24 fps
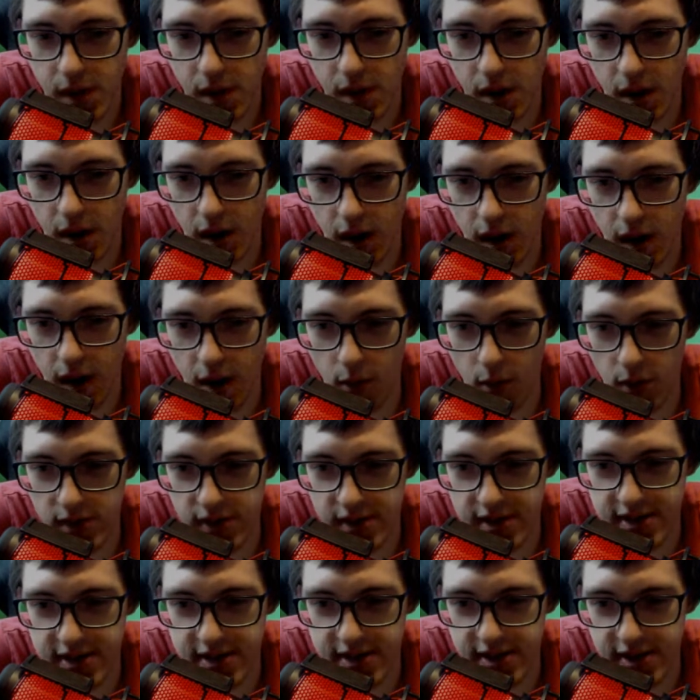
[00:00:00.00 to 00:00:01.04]
What
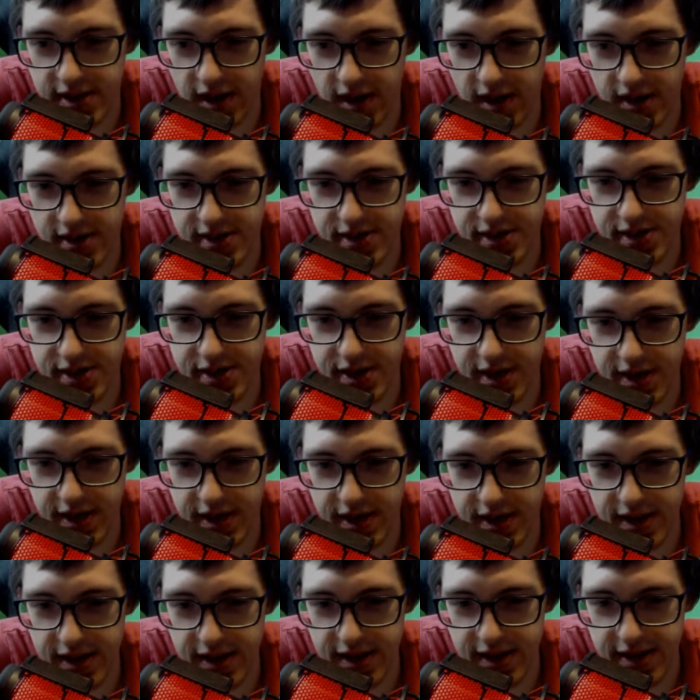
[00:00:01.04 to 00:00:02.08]
this does
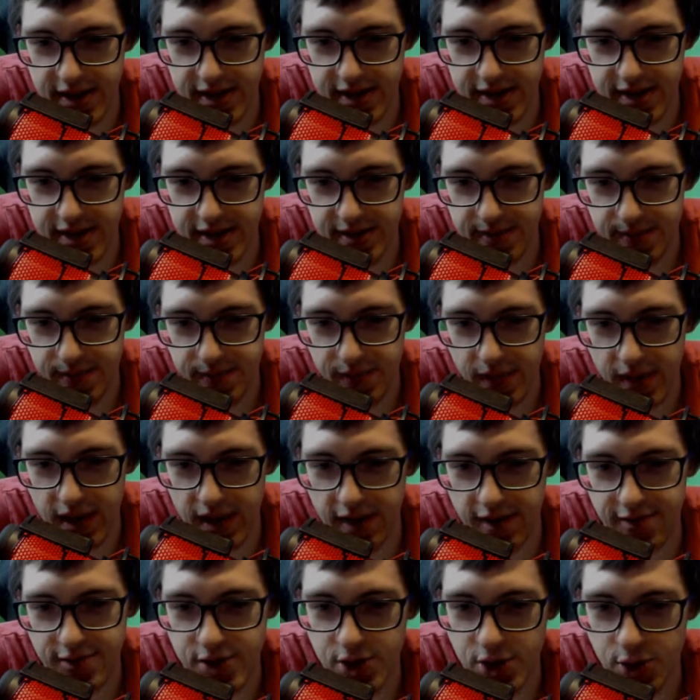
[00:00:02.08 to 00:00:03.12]
is
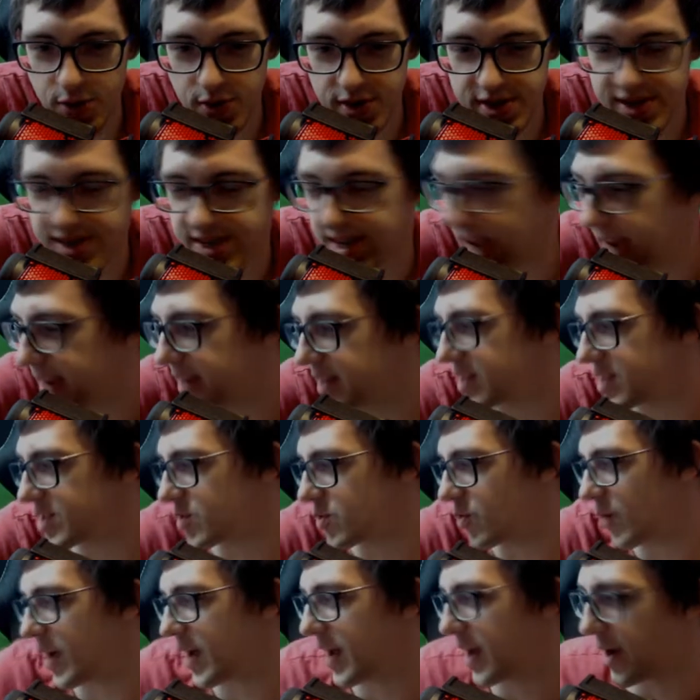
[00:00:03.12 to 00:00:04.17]
gives you a second
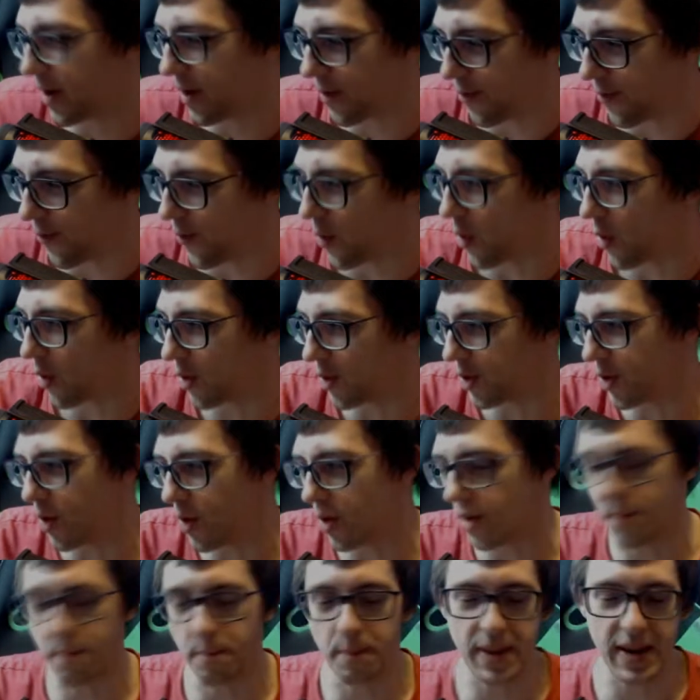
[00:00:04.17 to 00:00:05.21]
swing for your
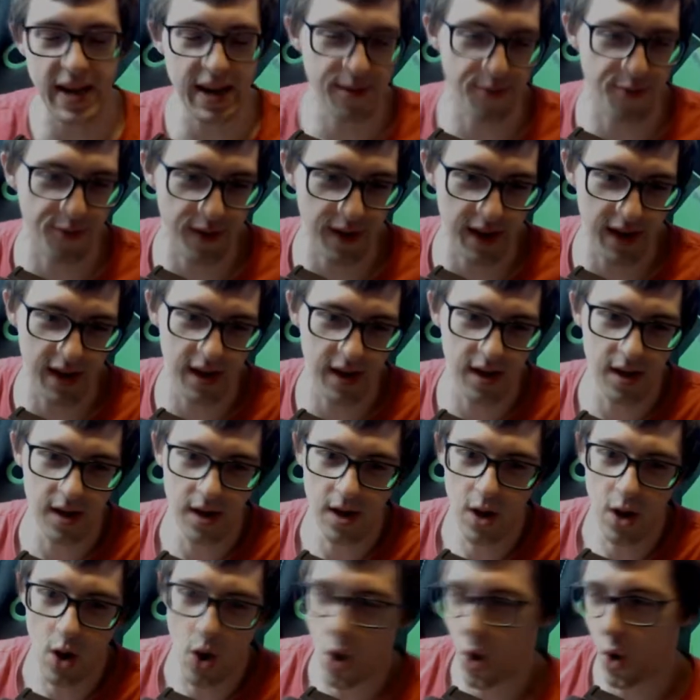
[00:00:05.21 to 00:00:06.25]
beefy
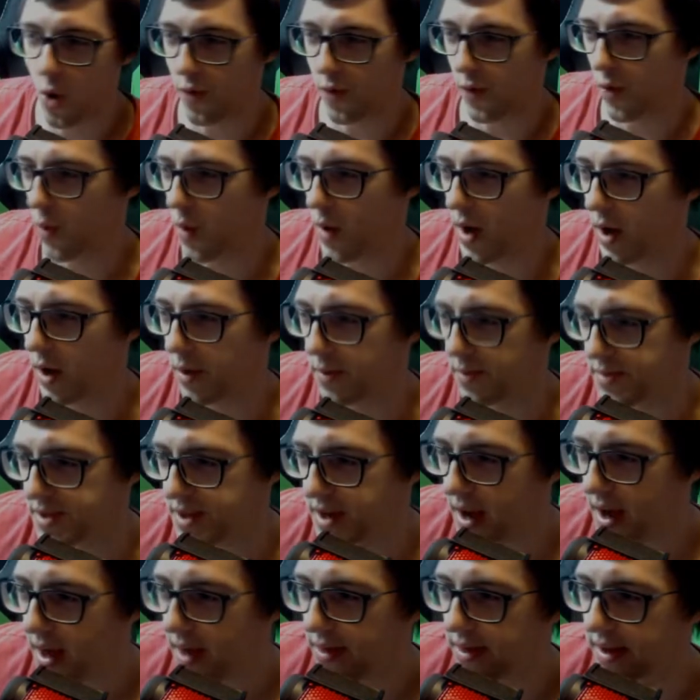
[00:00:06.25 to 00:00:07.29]
overwhelms.
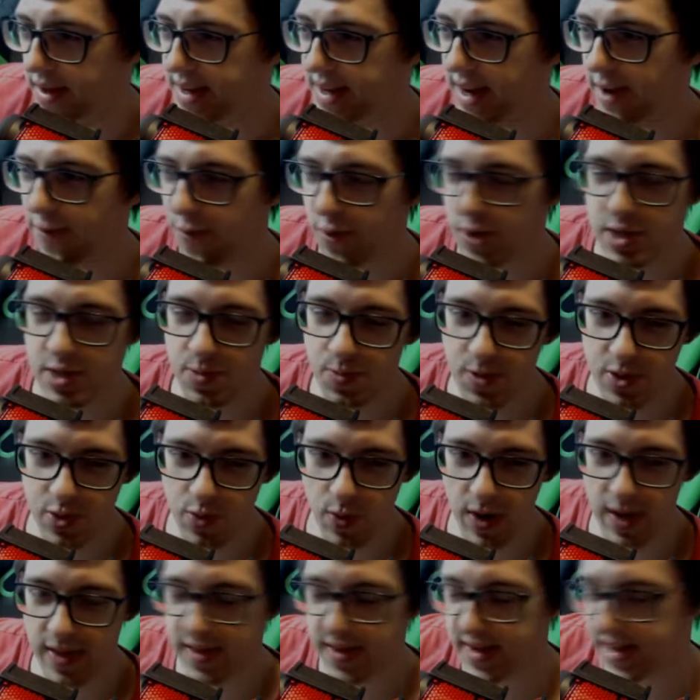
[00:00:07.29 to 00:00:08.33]
The difference
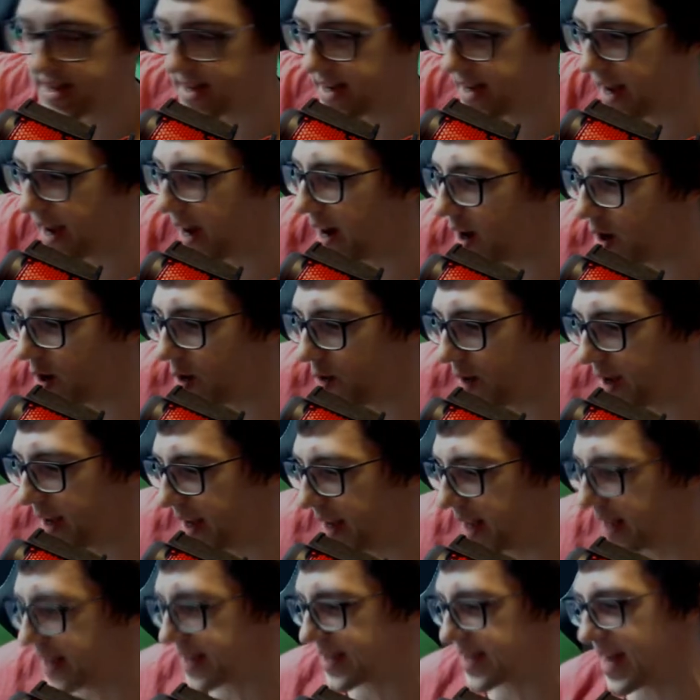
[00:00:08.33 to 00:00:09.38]
between this and Harrowing
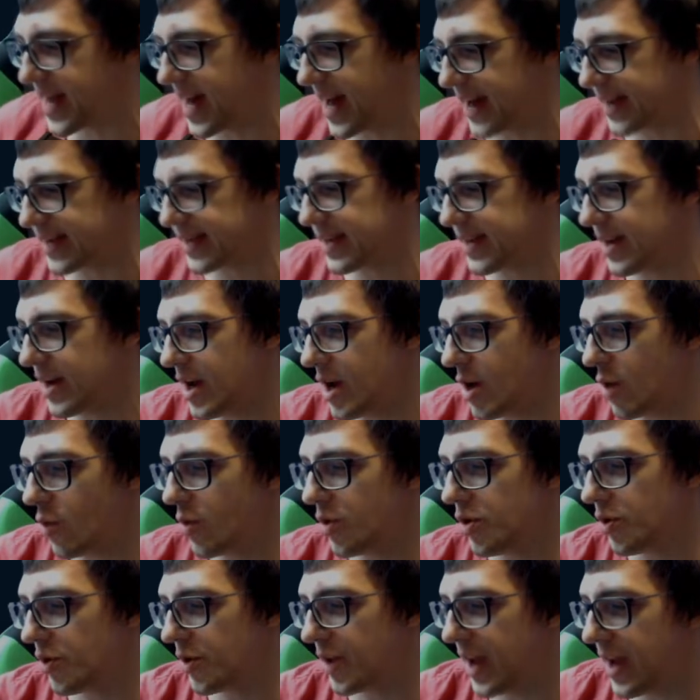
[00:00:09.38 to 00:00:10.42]
is that when
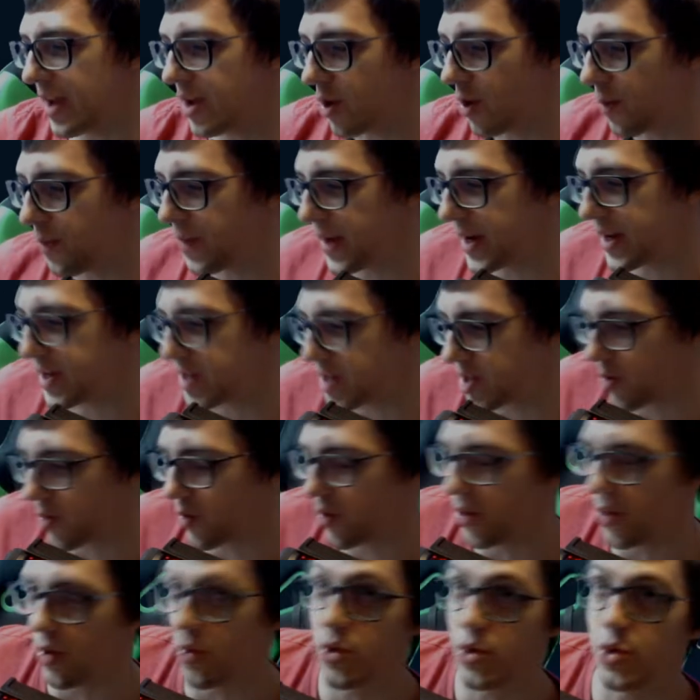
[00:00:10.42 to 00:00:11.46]
you get your big...
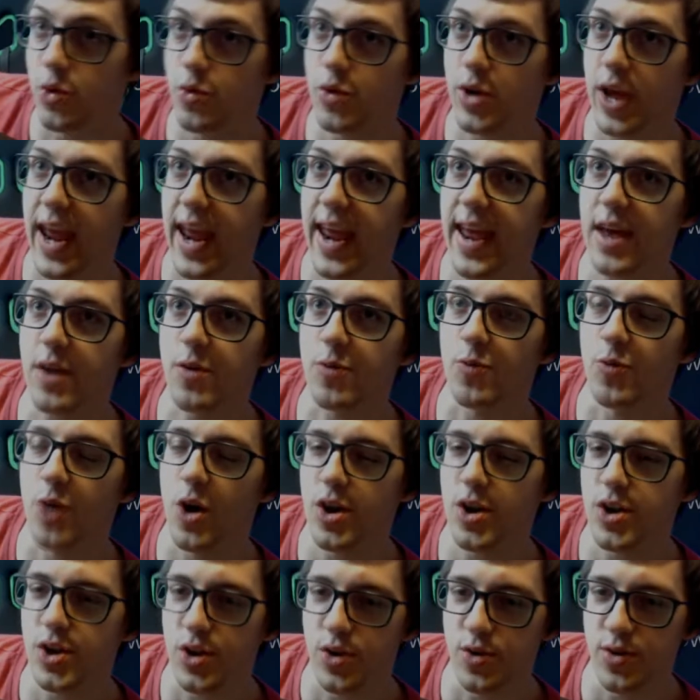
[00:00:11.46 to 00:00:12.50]
You can't
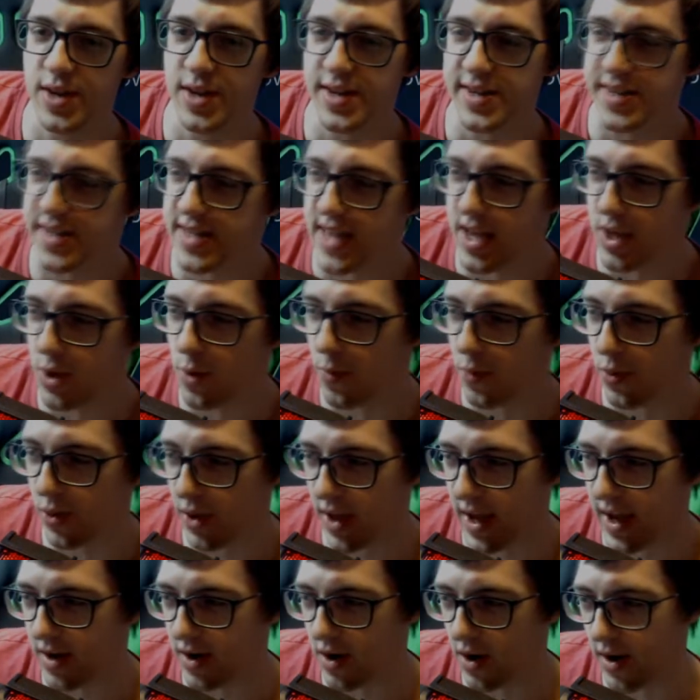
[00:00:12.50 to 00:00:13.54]
run units that you
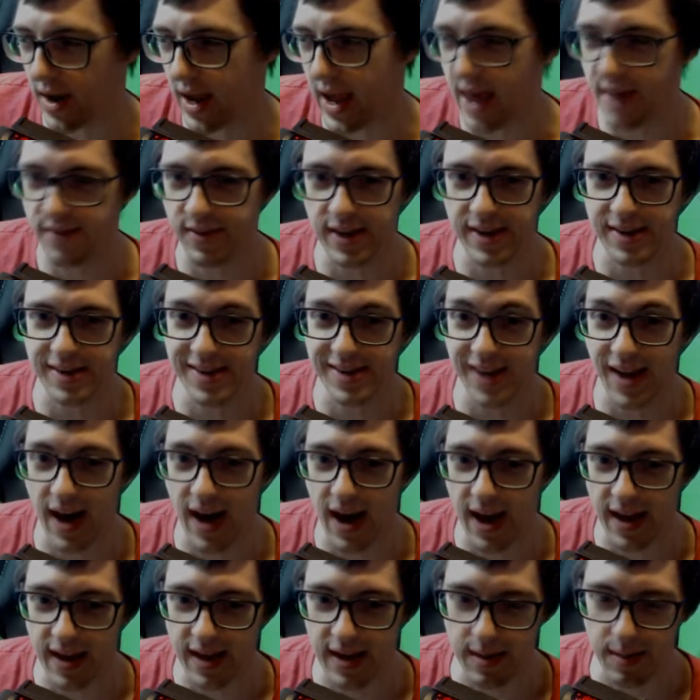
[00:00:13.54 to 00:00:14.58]
plan on having
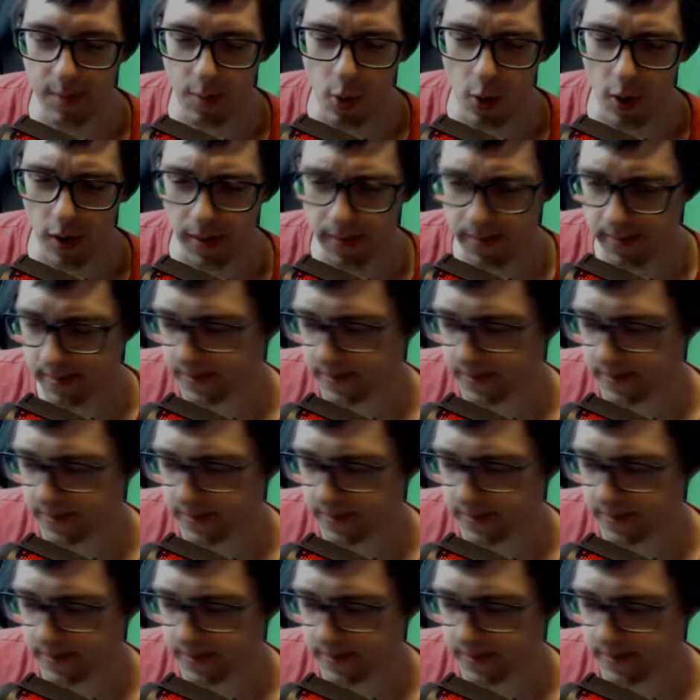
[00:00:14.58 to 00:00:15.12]
die anymore.